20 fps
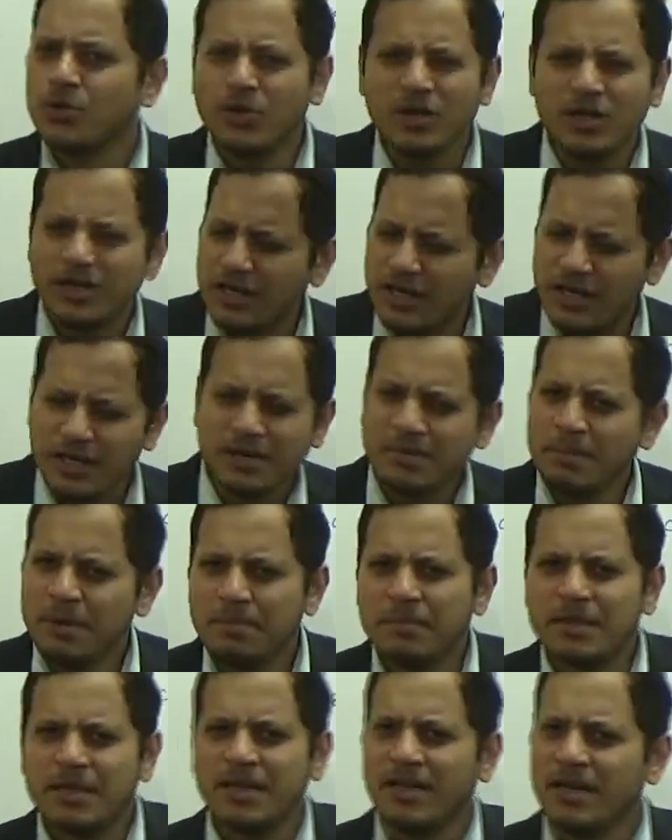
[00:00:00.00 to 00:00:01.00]
Don't
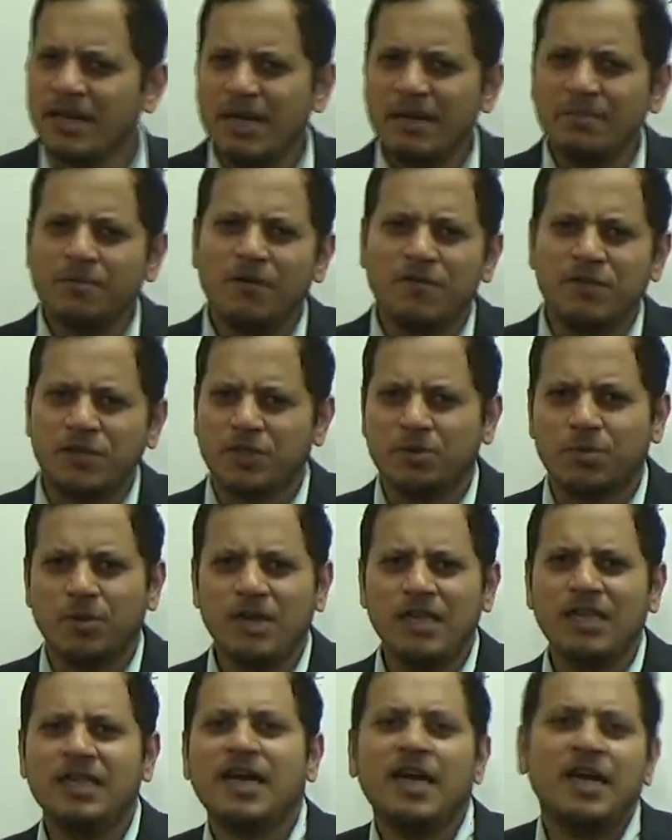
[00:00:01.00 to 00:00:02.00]
remember the name of a
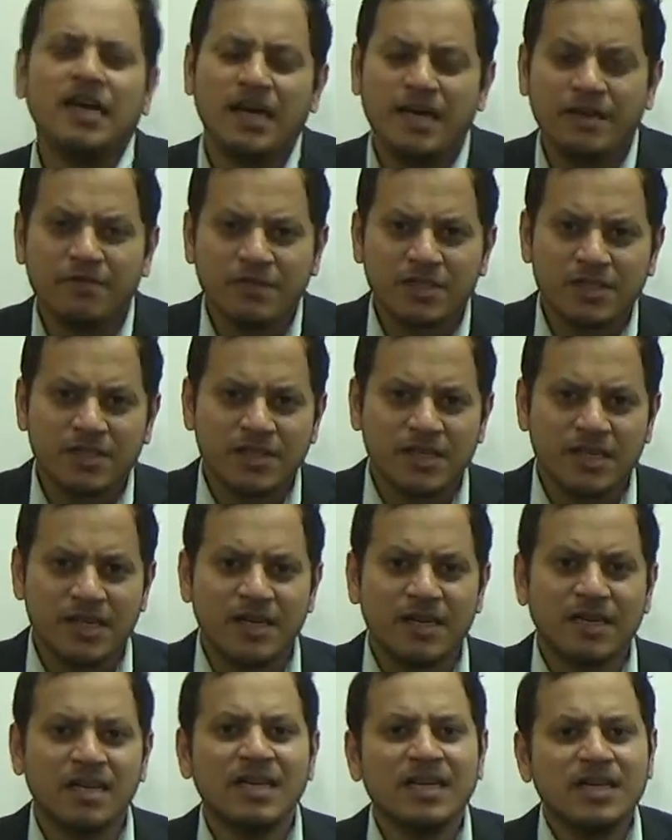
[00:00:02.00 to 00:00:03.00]
smaller island which is
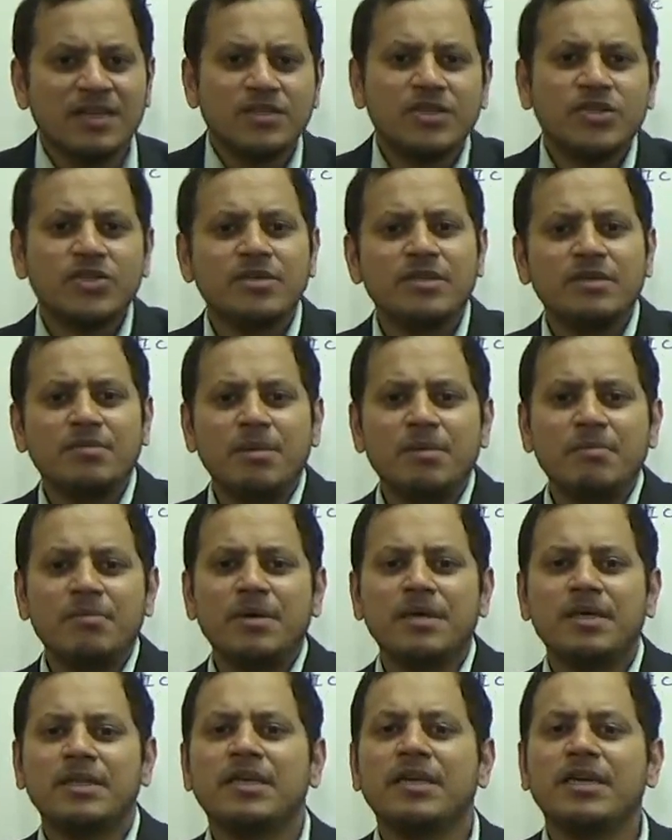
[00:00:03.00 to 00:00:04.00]
here, just
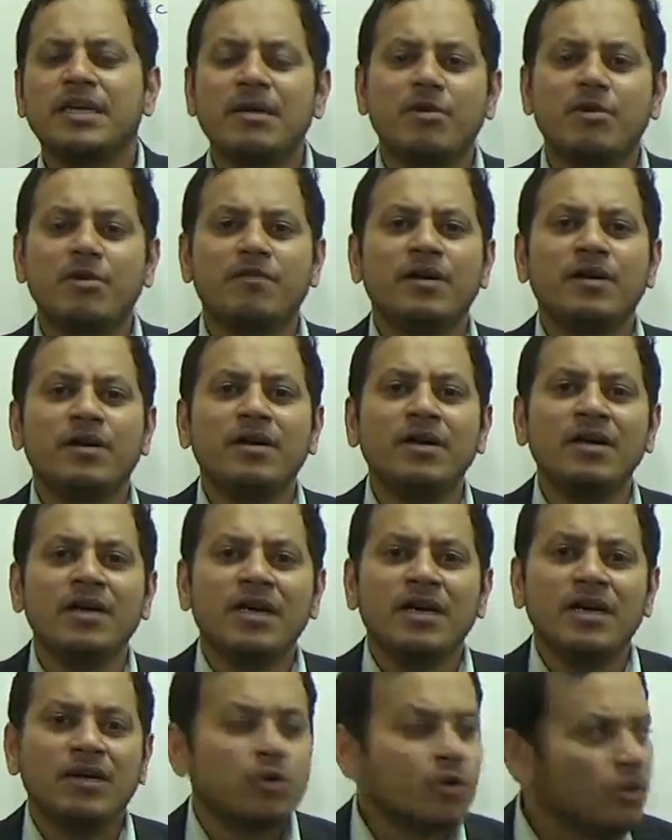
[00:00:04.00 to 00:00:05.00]
remember the name of a
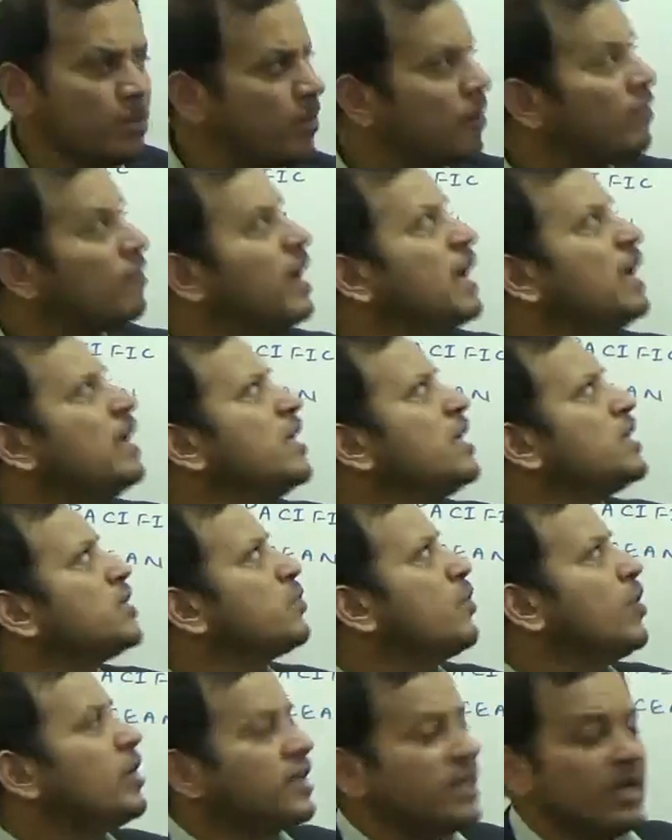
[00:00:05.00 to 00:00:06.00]
group of islands,
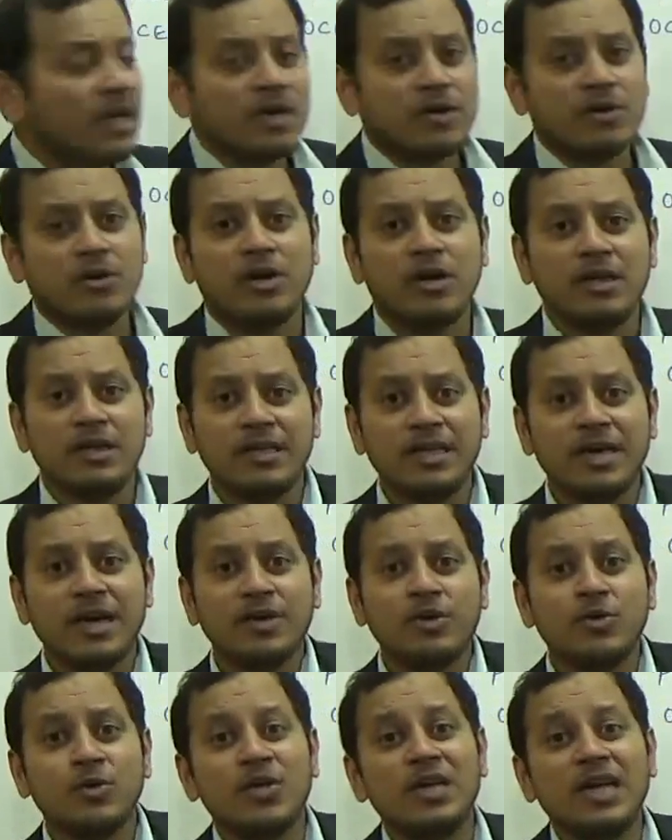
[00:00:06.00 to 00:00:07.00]
what they are called. They
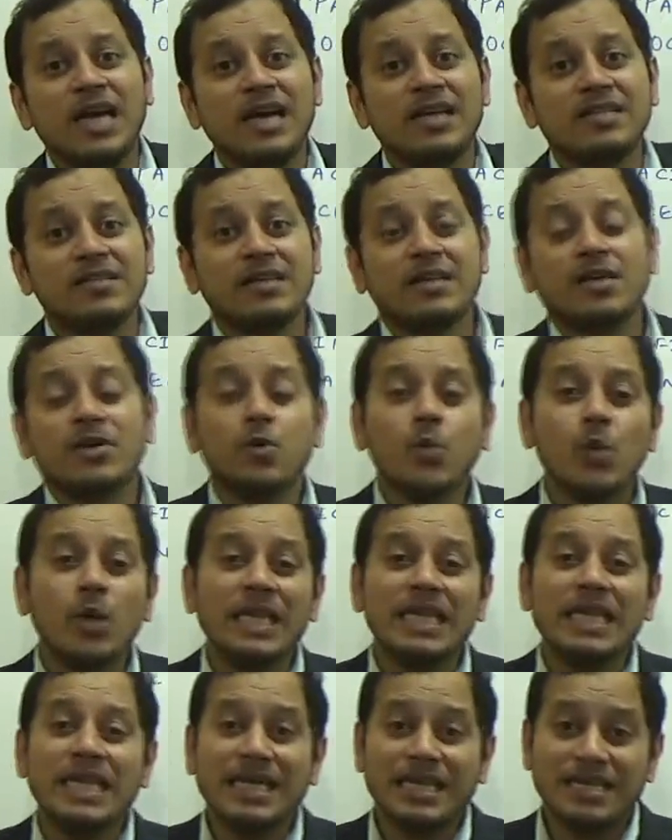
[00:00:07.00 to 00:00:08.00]
are known as the
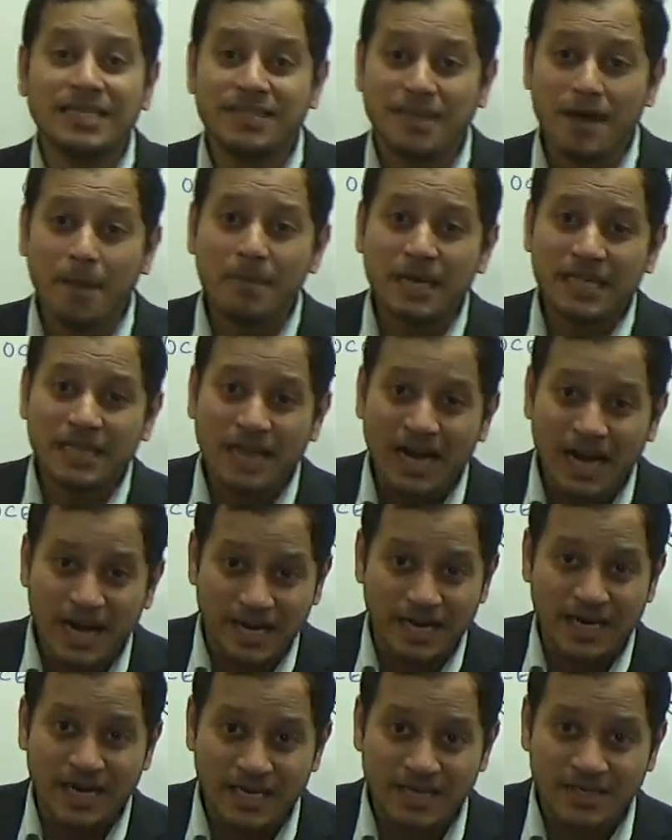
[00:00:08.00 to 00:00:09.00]
Queen Elizabeth
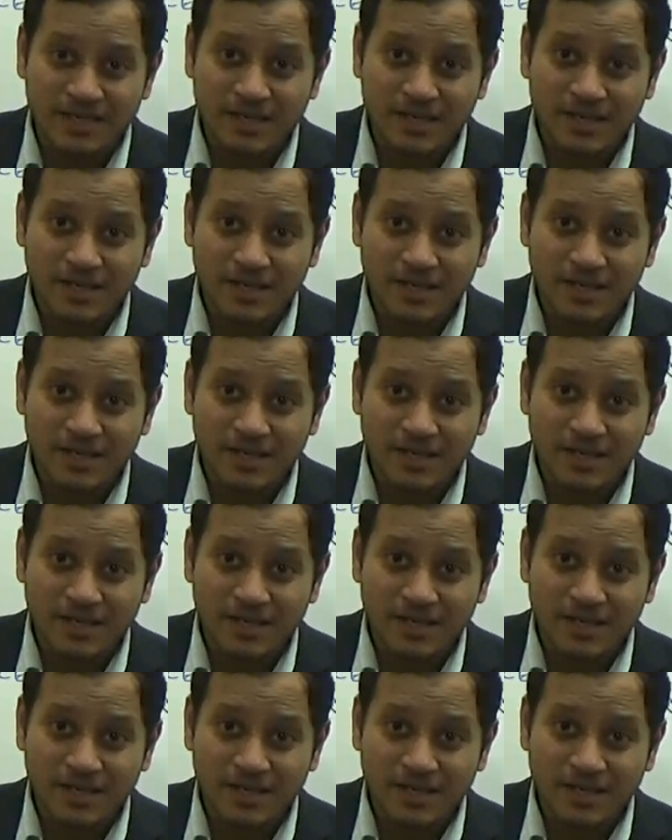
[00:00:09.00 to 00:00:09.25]
Island.